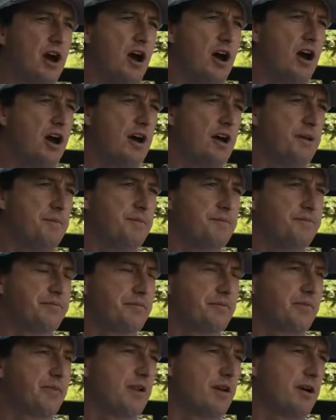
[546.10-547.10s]
um,
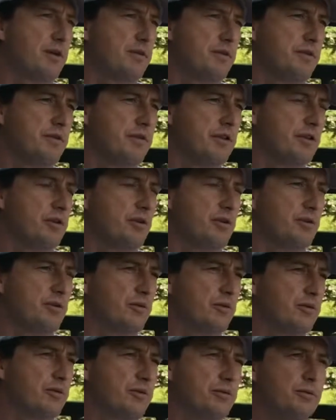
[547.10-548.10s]
uh, you know,
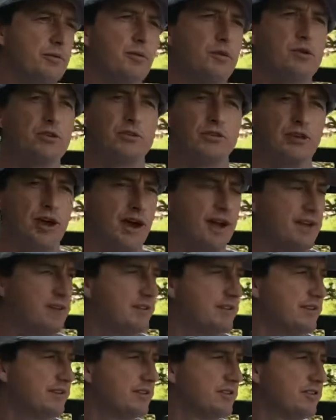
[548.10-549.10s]
more
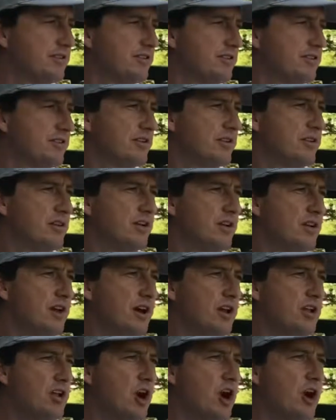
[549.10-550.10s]
scientists,
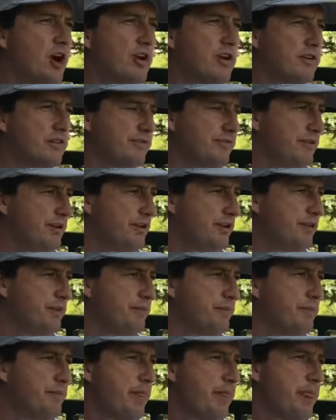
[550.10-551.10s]
mm-hmm. a longer
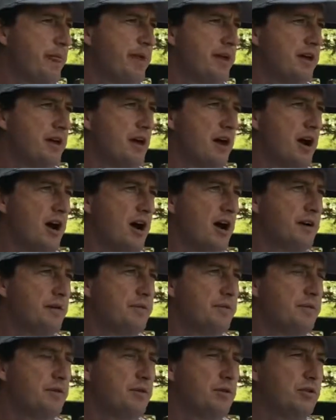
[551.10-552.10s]
film. Mm.
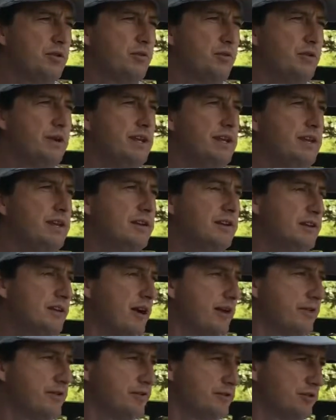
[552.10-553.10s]
Um, we need to
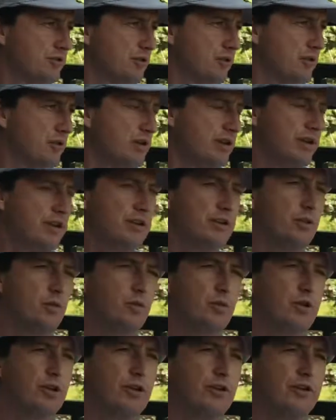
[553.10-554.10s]
tell the story. Mm. The
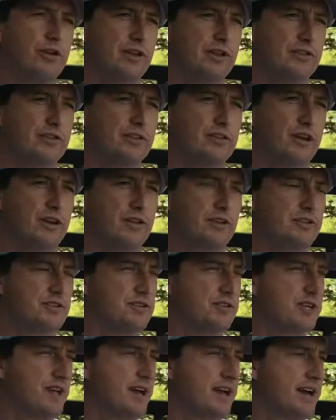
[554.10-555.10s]
world doesn't
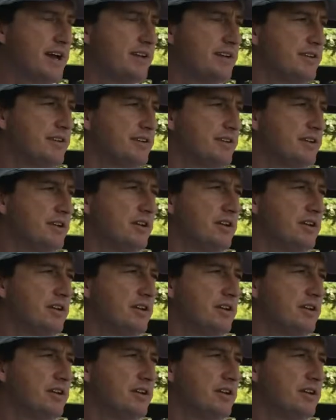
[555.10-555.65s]
understand